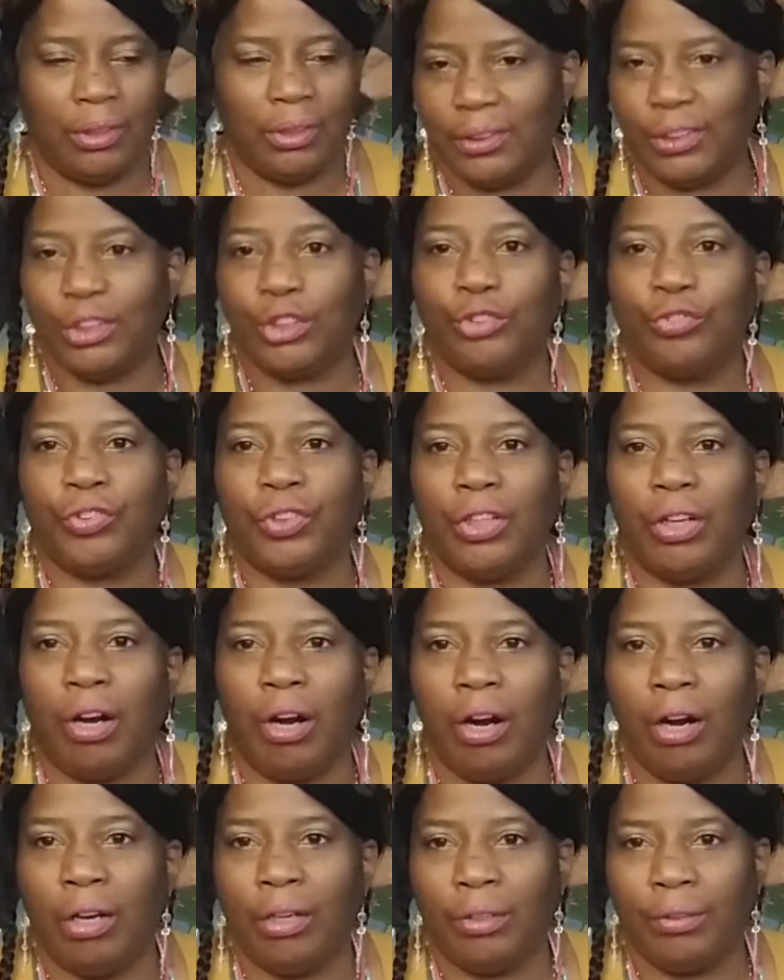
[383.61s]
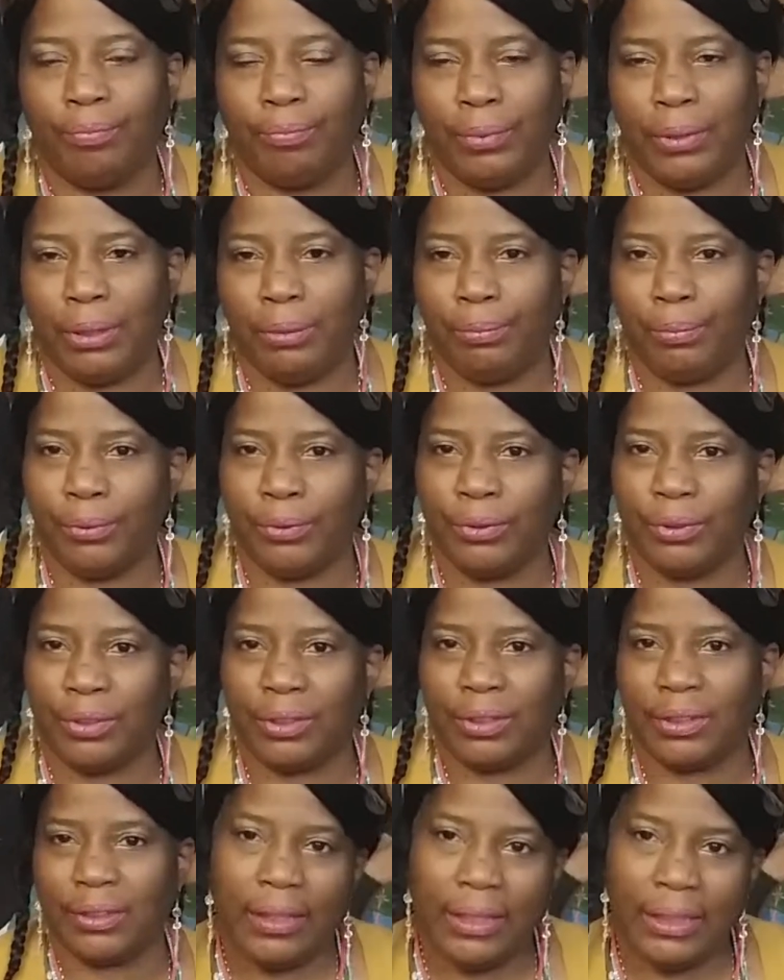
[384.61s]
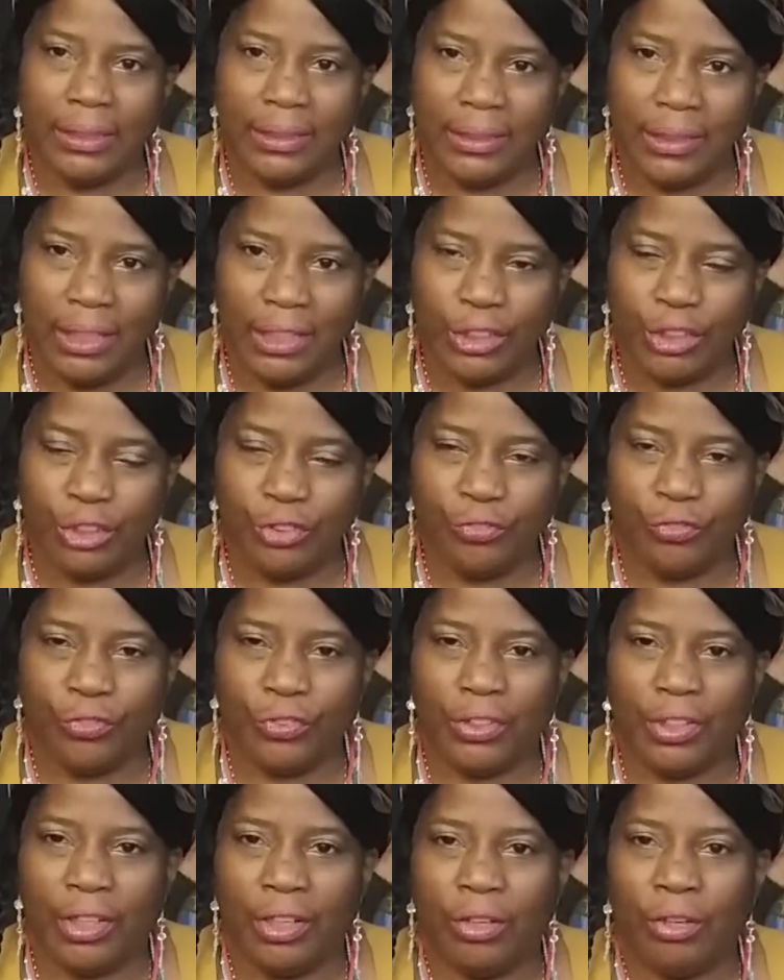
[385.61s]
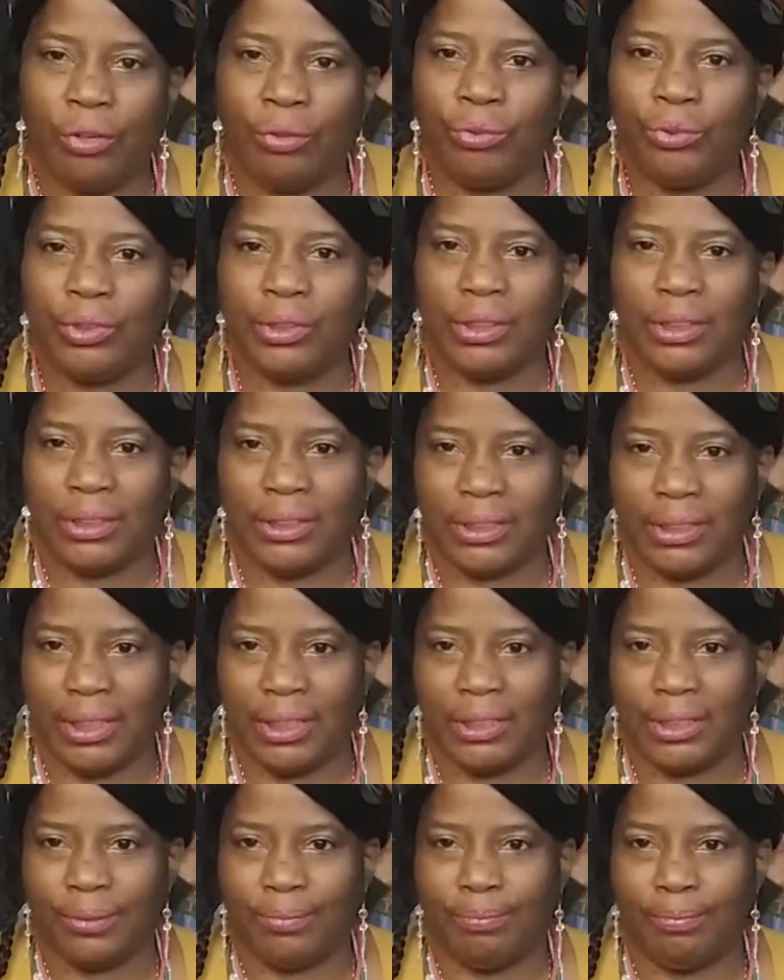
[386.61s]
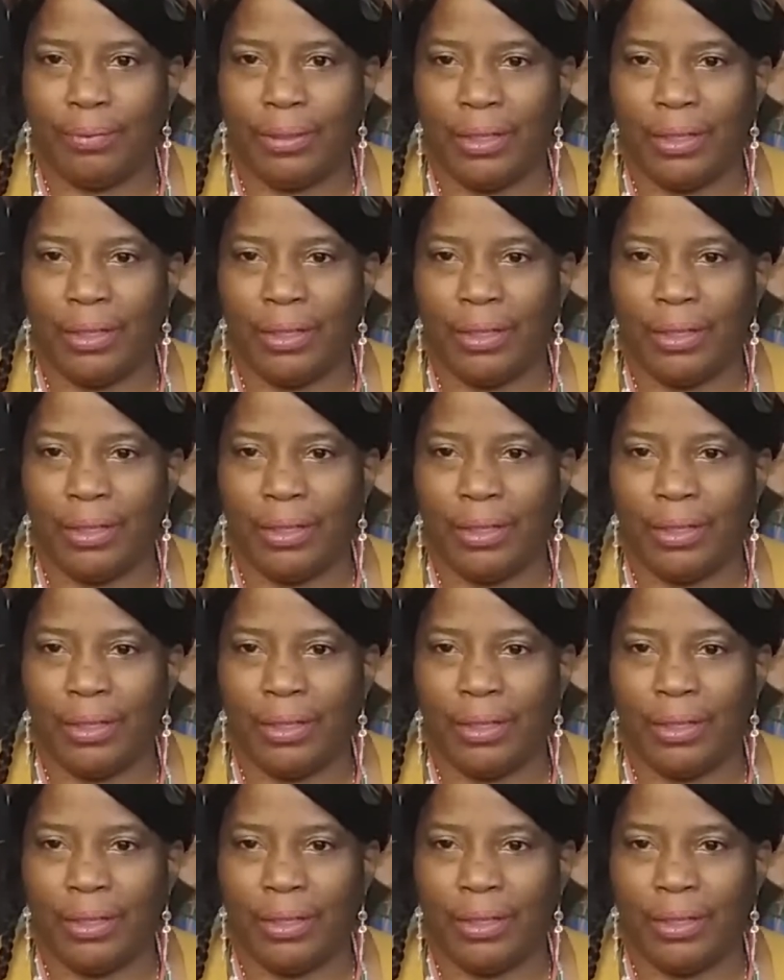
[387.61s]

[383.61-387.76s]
Disregard people's intention for their own success,